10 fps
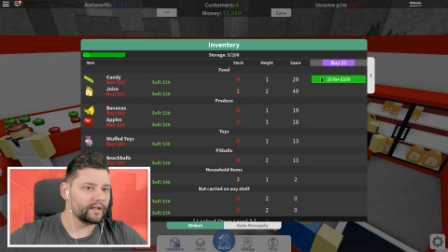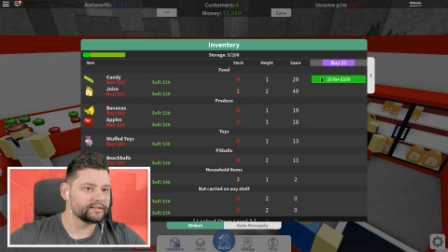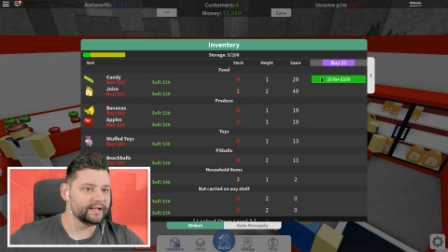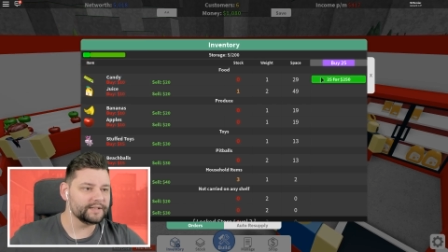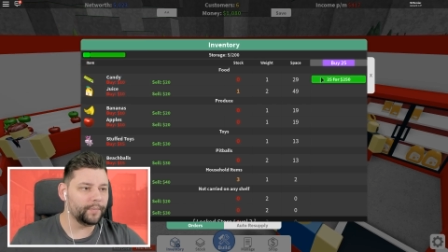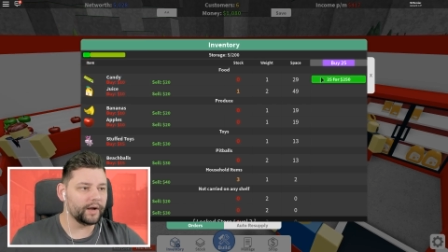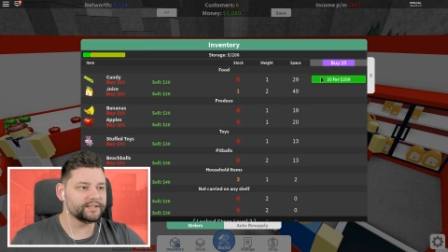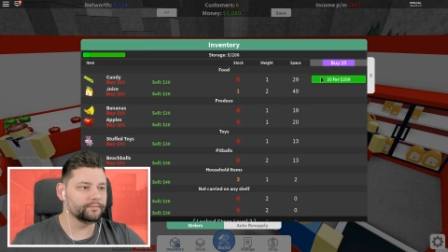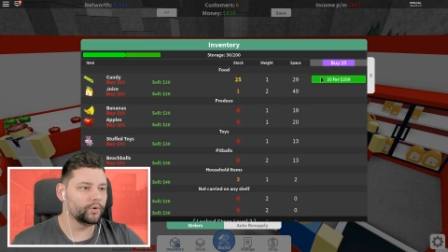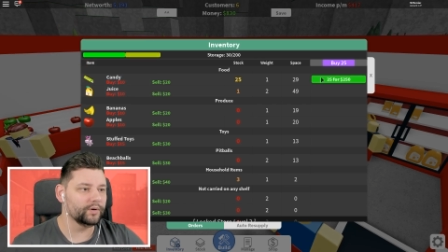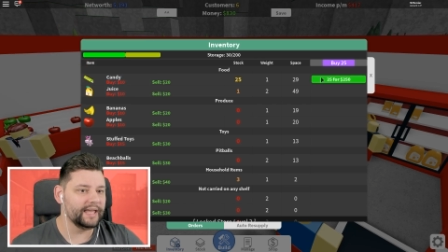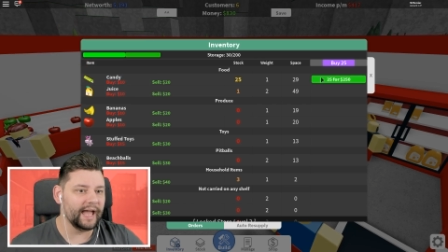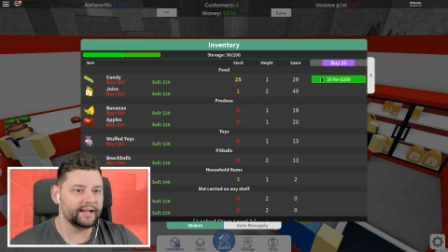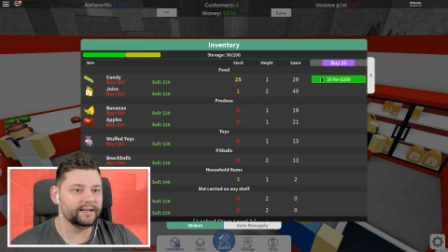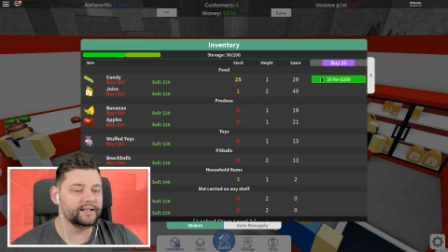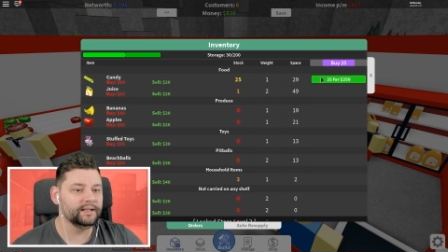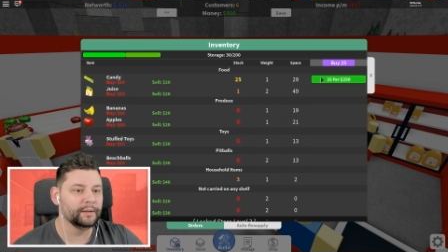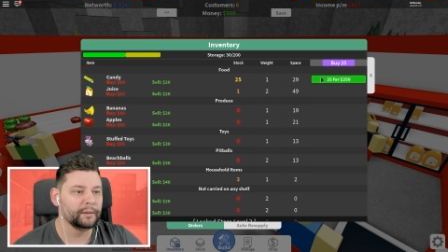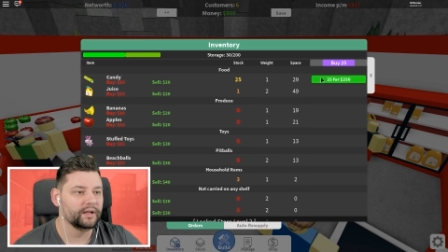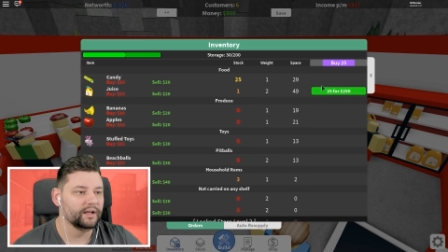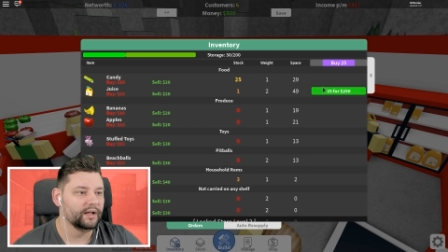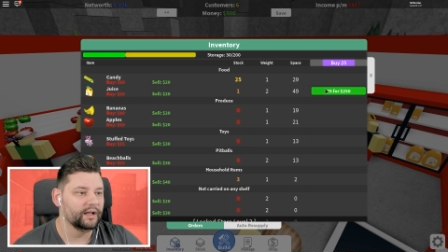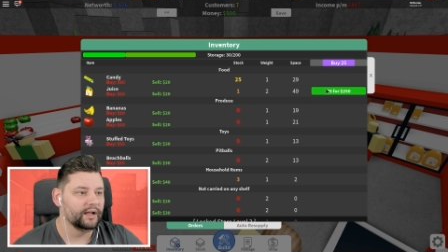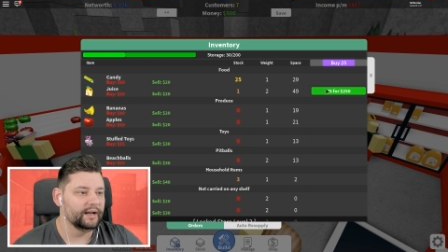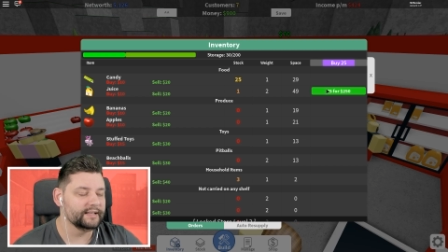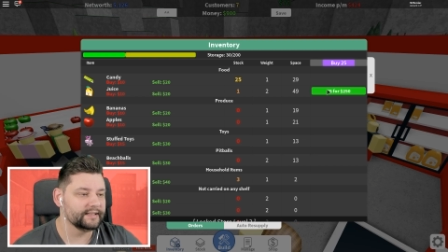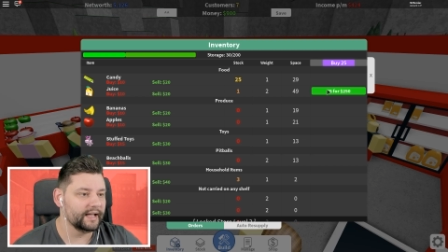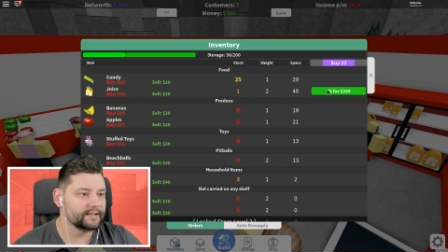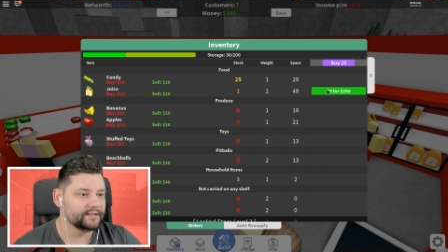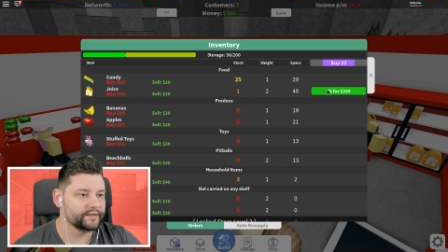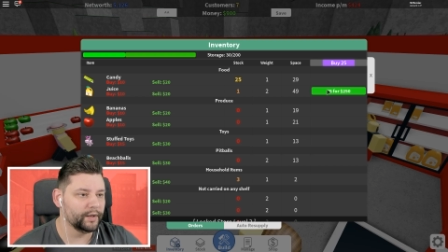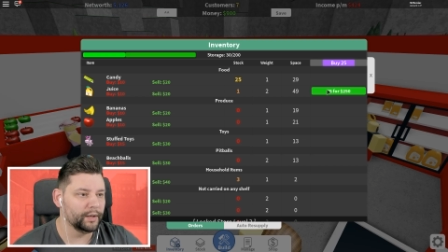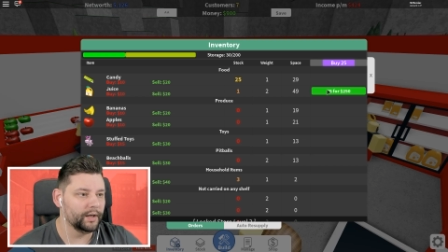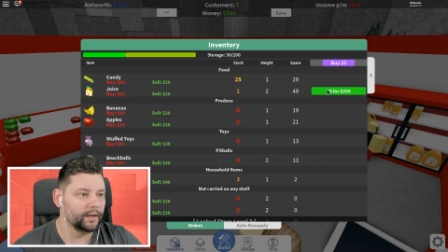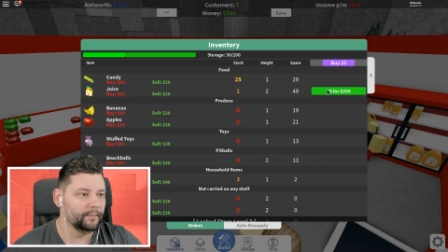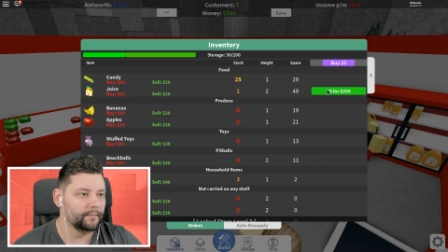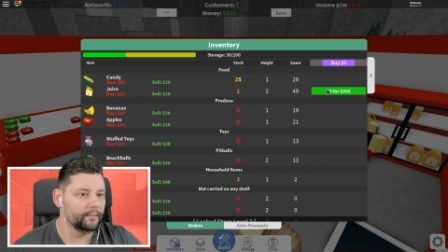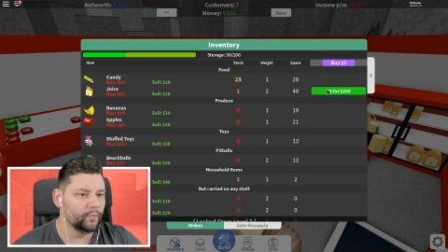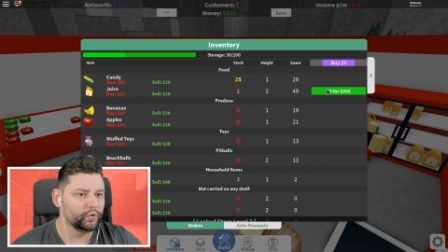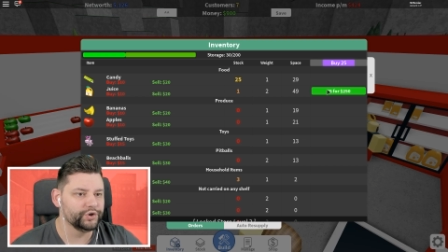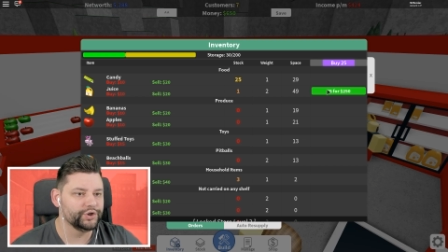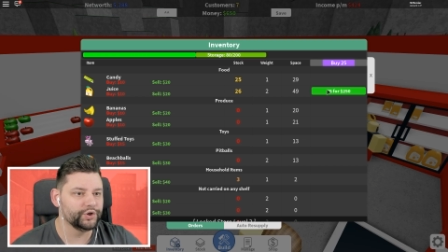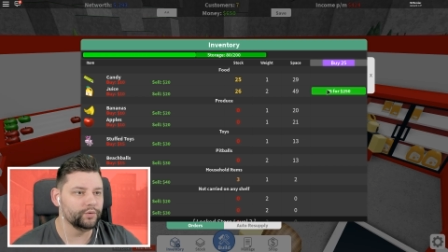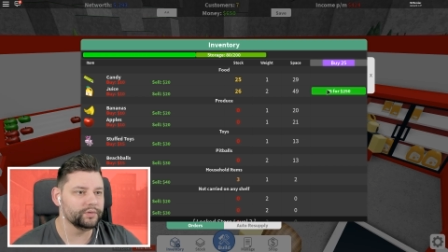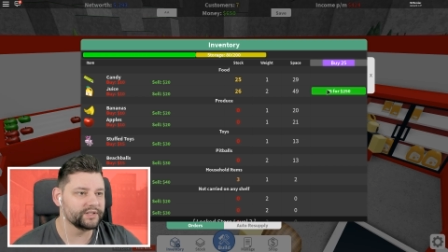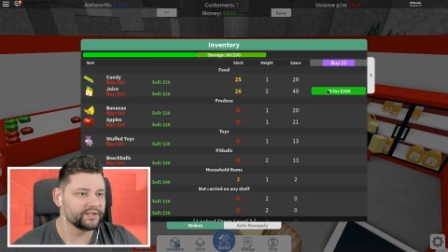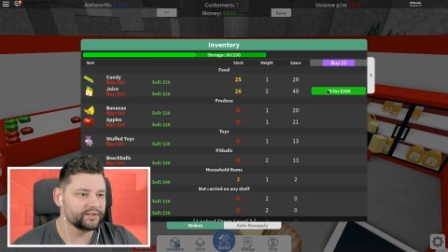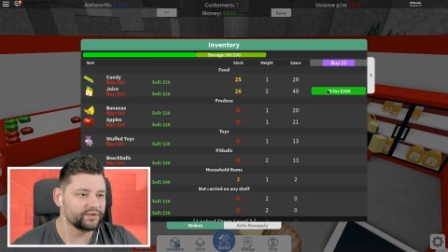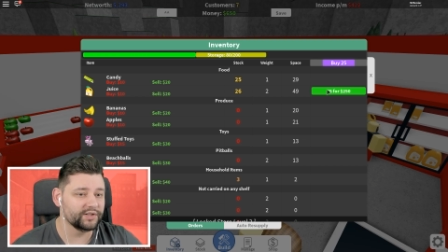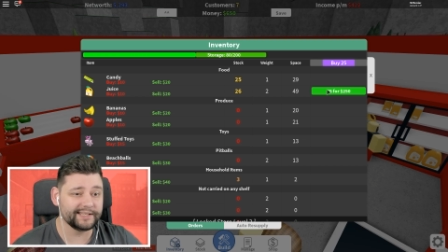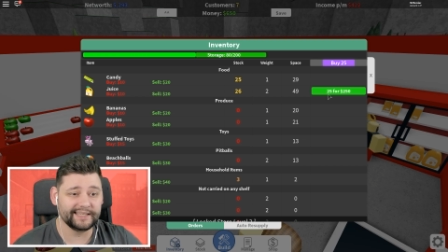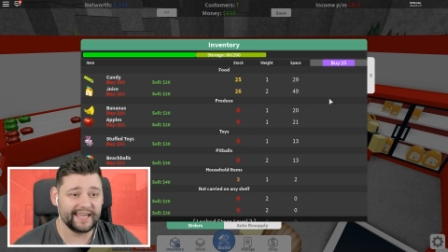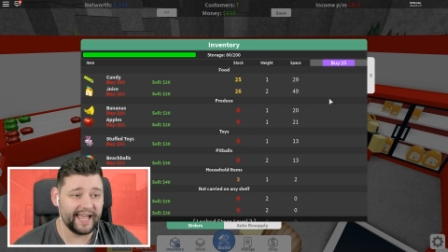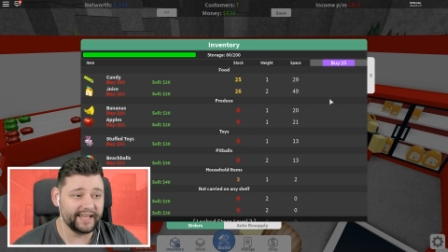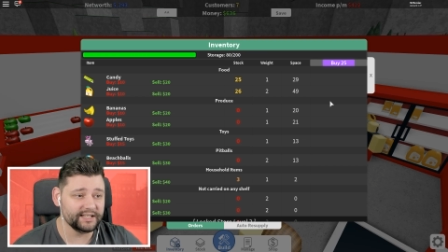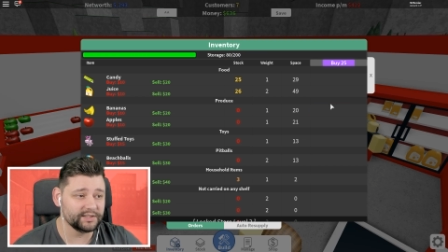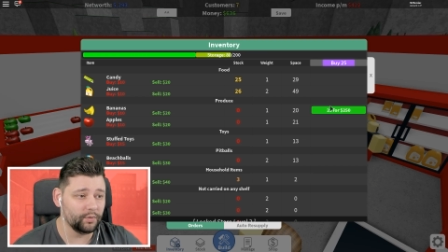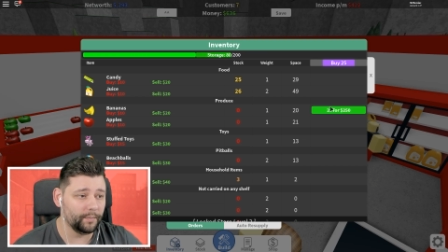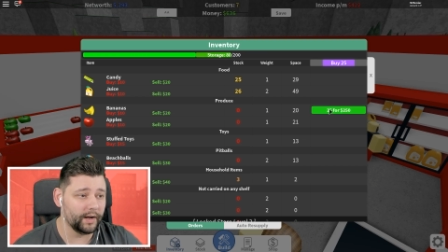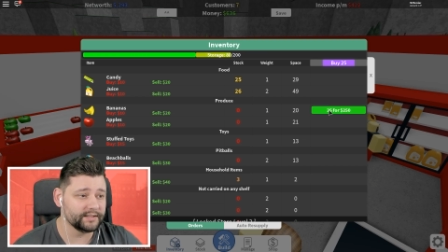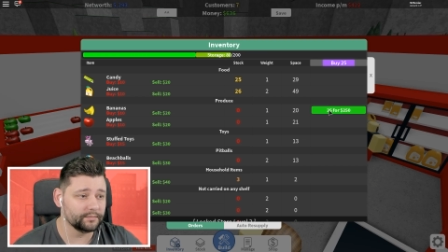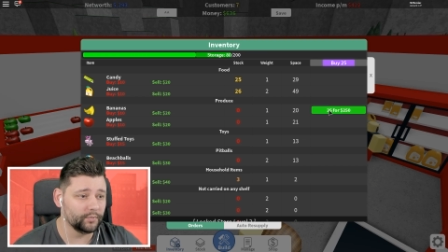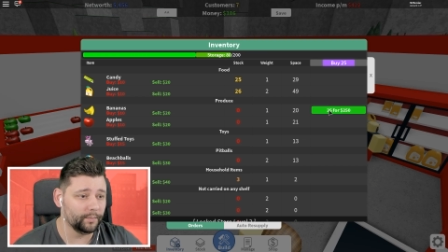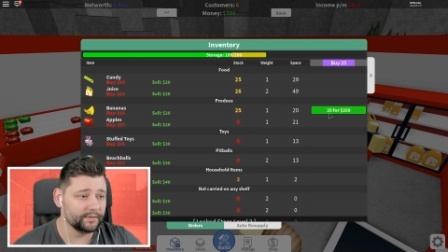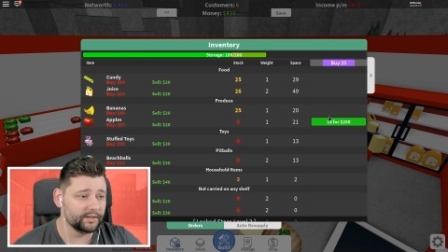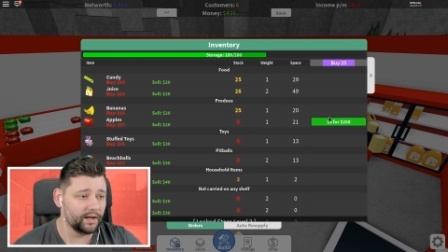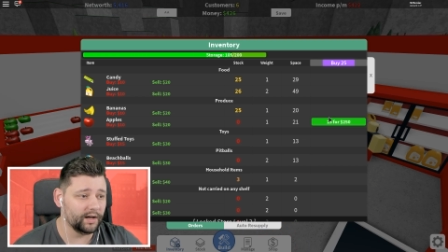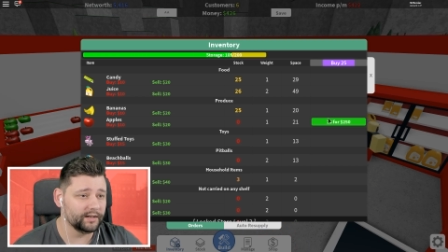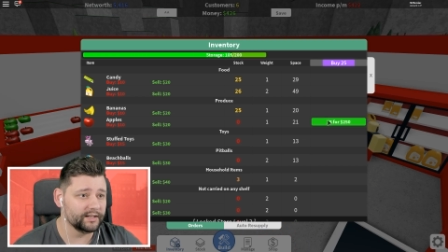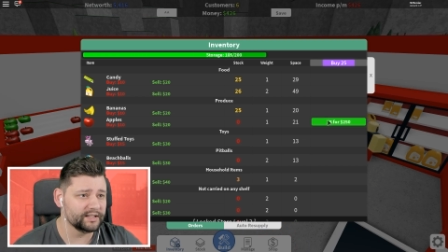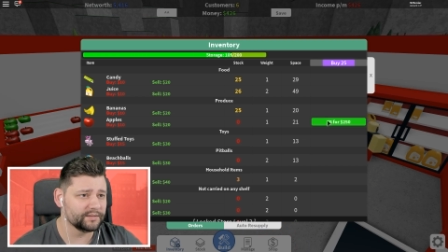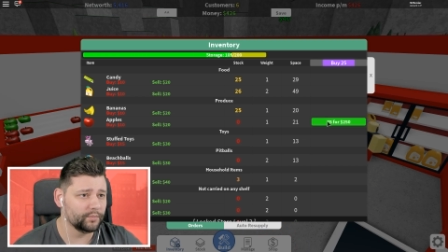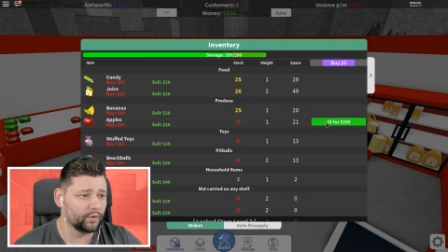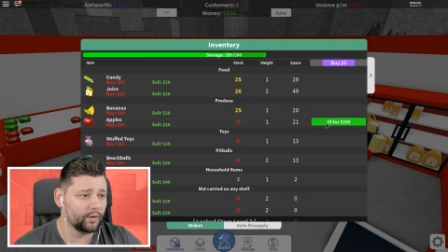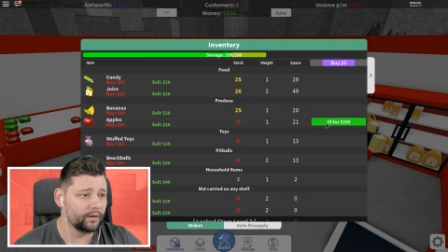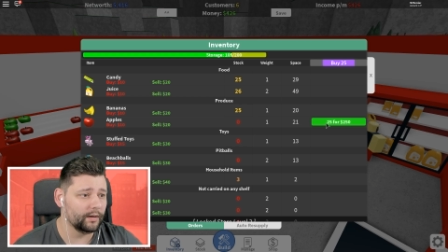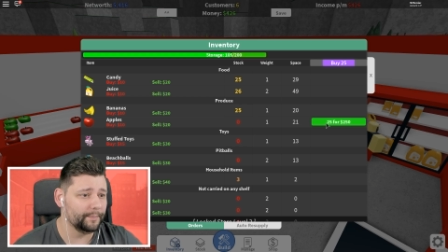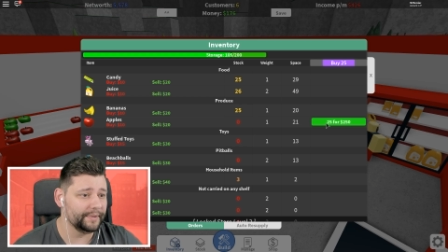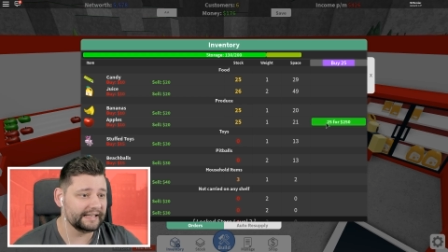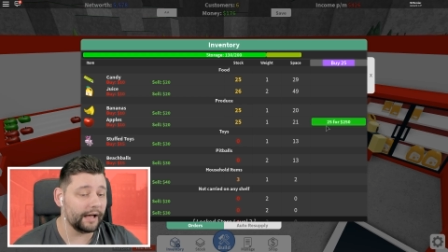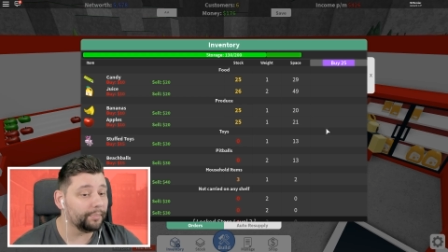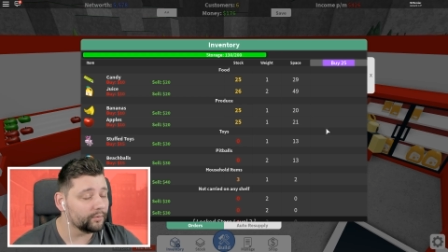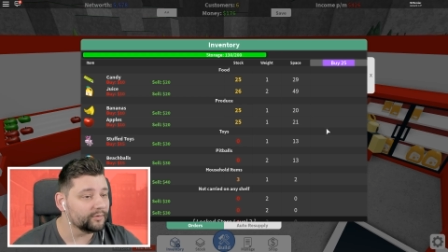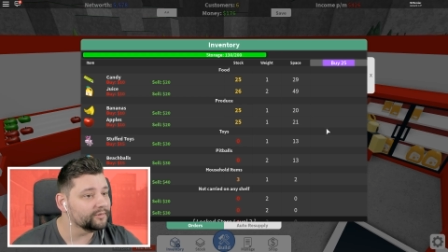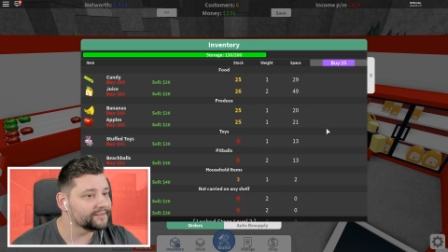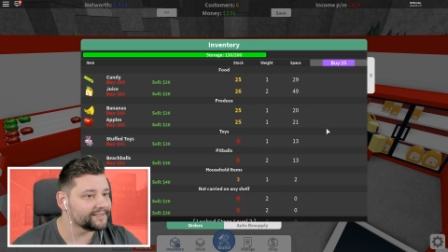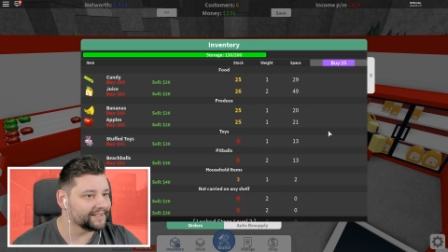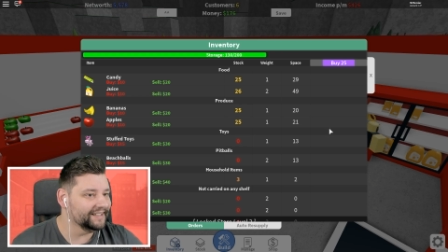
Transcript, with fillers: So let's buy some more candy. Let's get some more juice, just in case. We'll buy some more bananas, more uh, banapples.